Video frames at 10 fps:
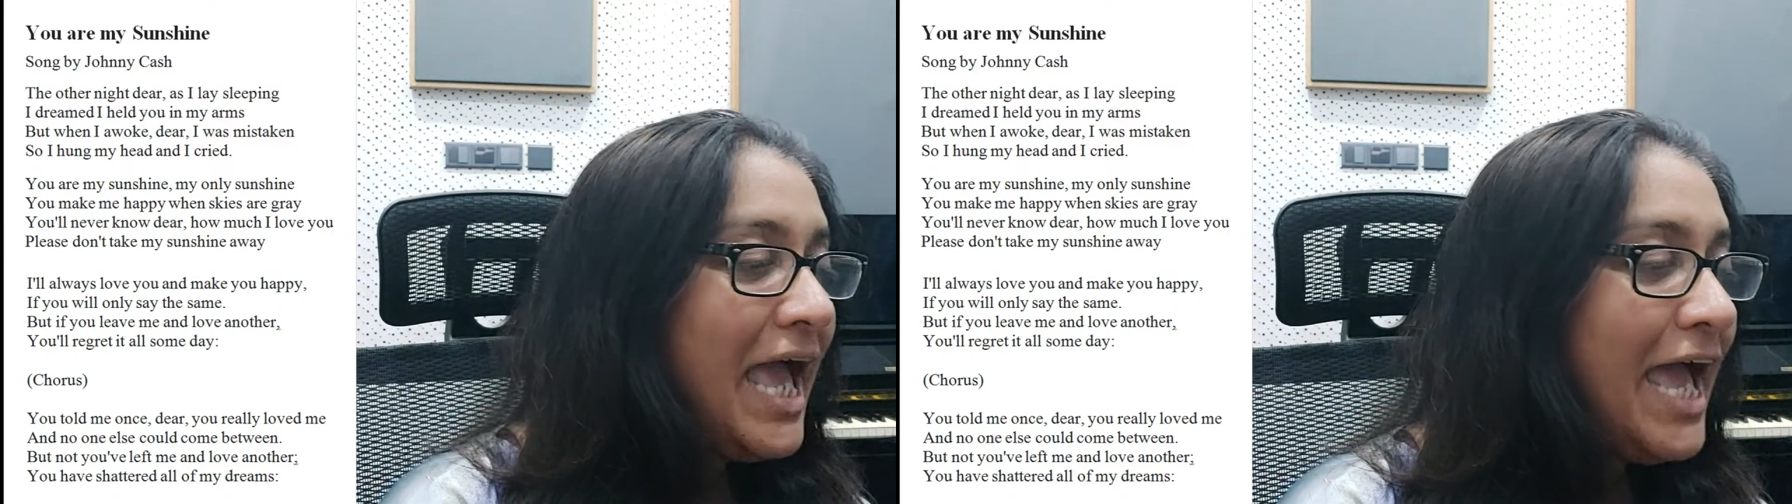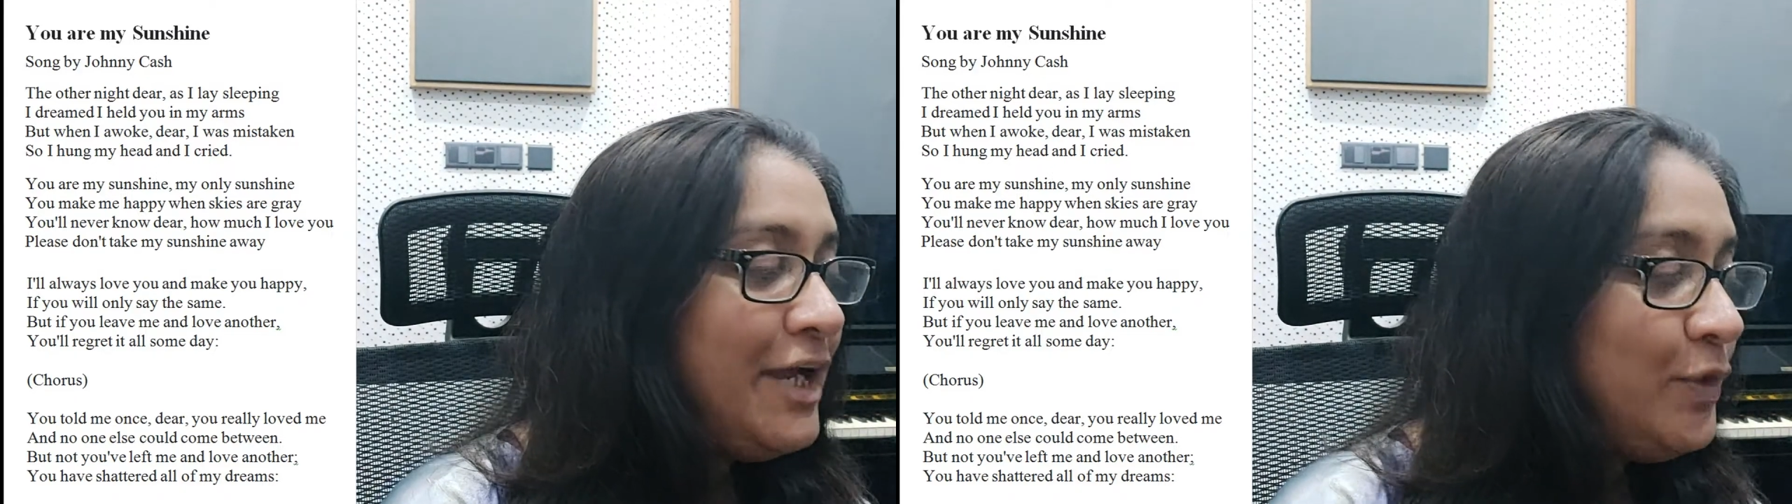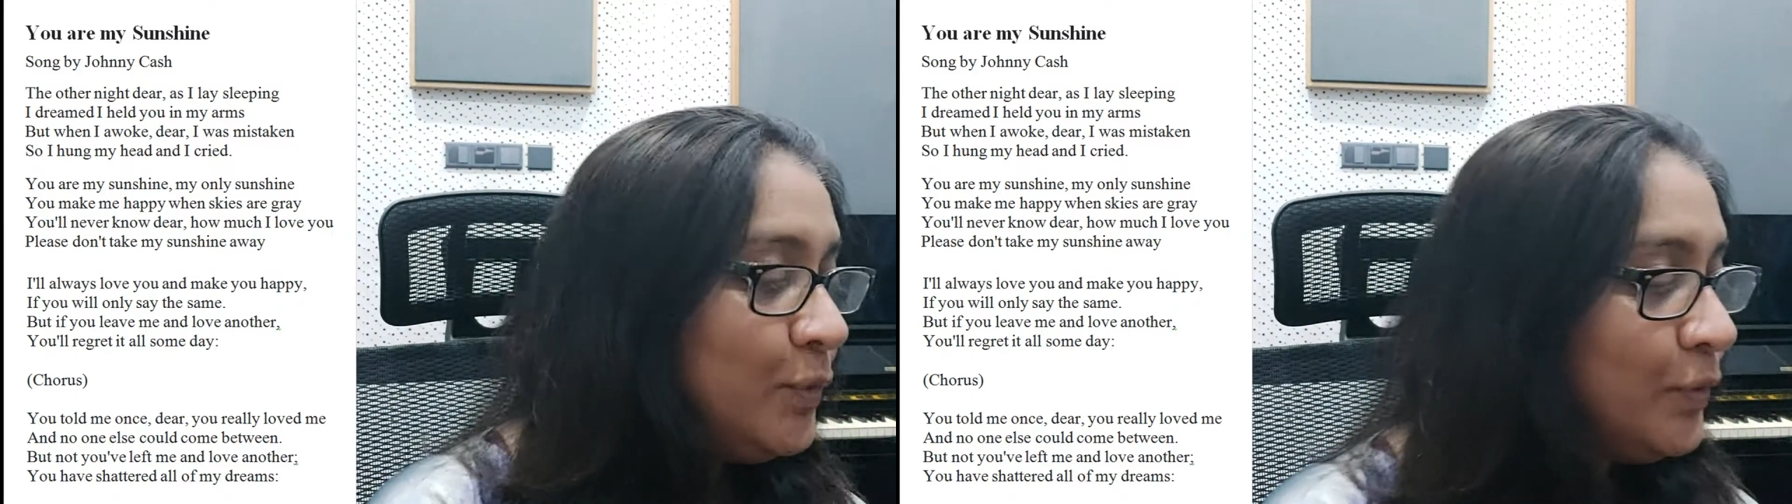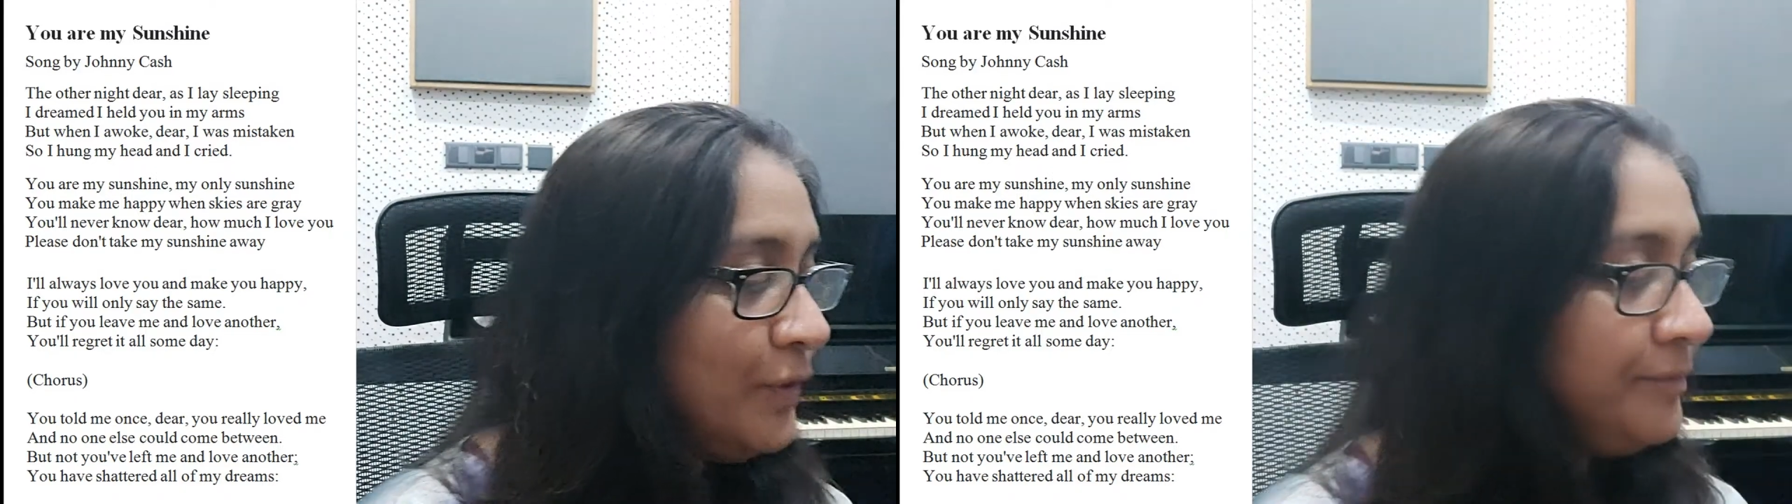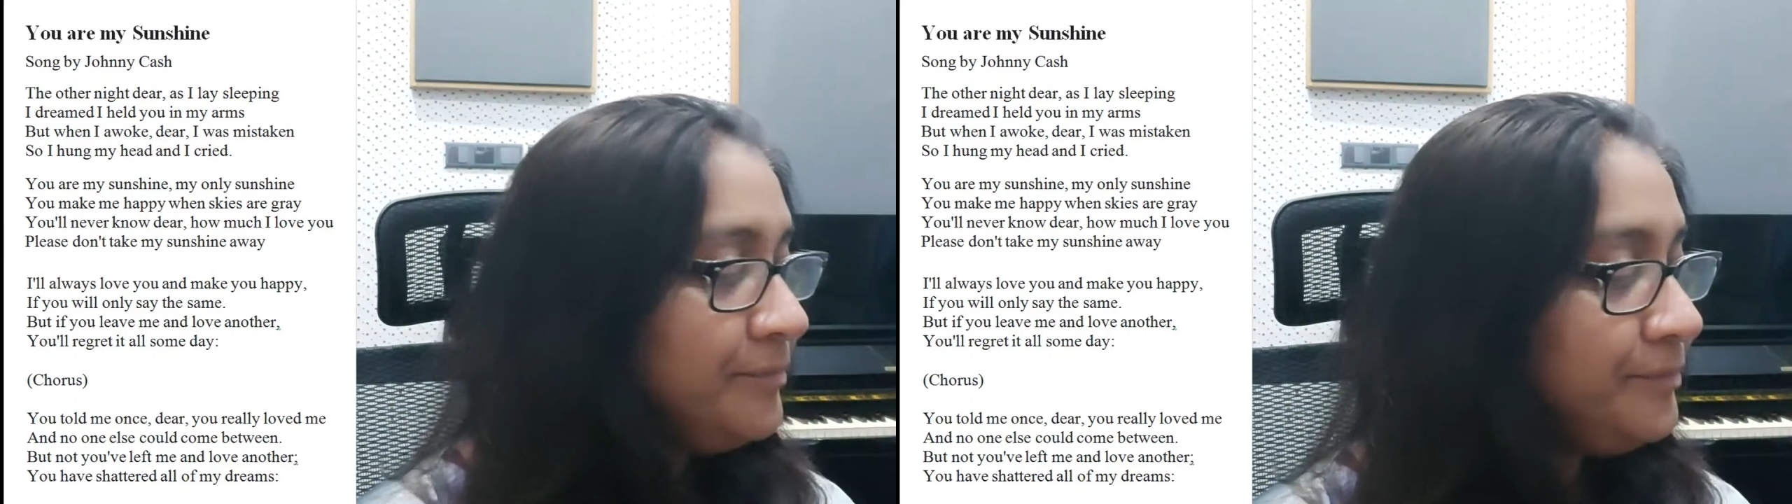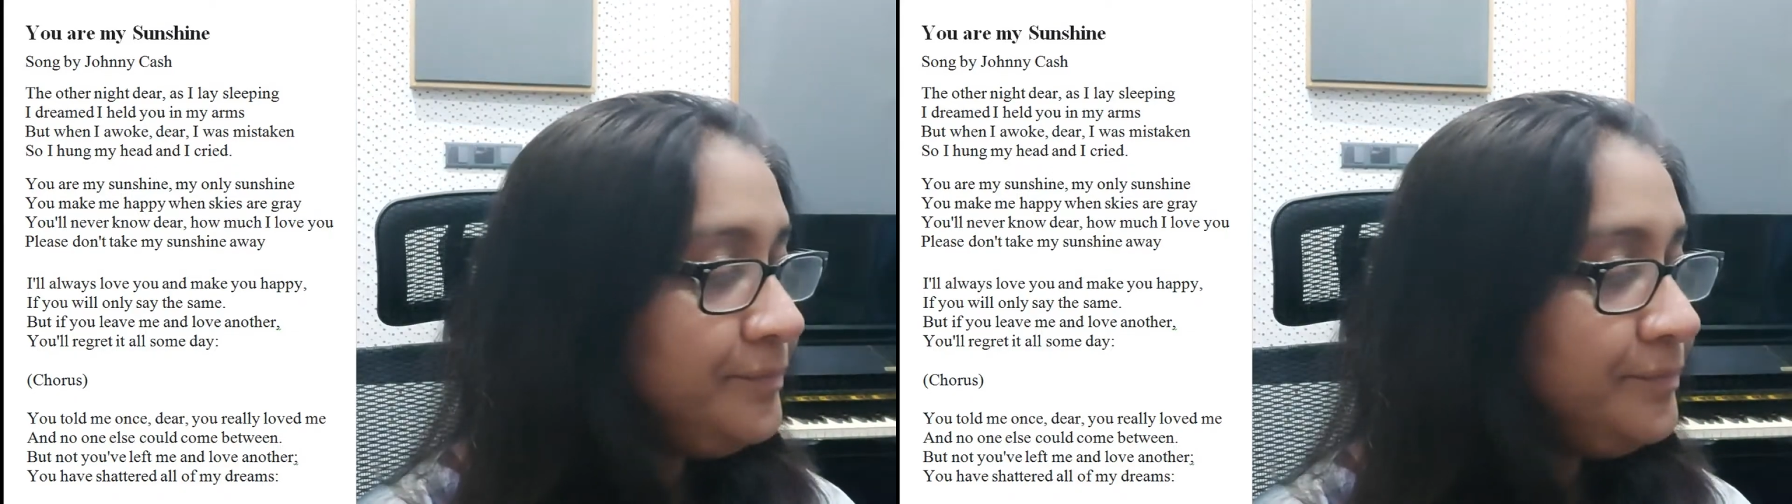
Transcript: and no